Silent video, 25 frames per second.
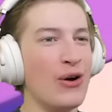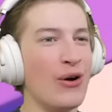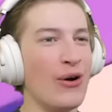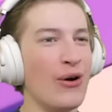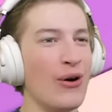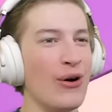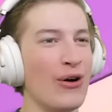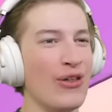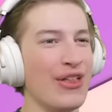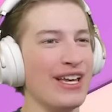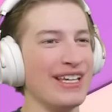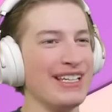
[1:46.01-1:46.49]

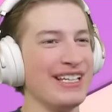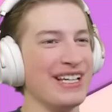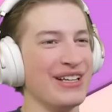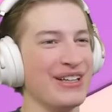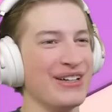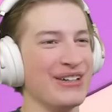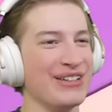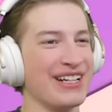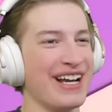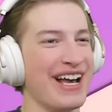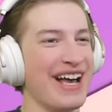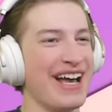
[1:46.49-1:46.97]
Oh, that
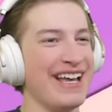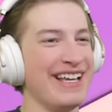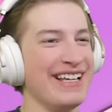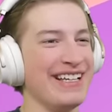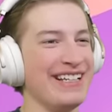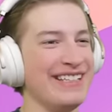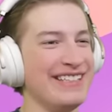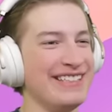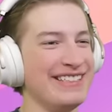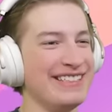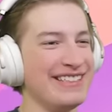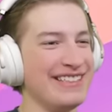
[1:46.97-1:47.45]
yellow guy,
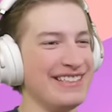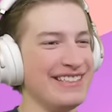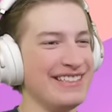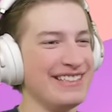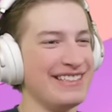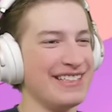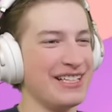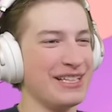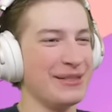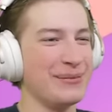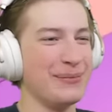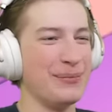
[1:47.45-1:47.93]
he's
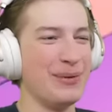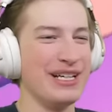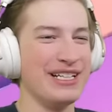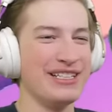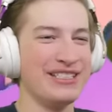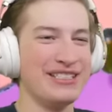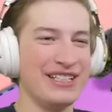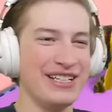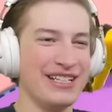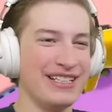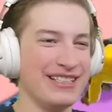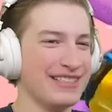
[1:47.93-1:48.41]

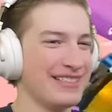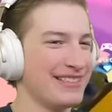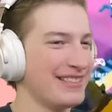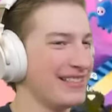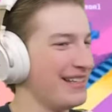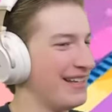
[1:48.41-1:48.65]
suspicious.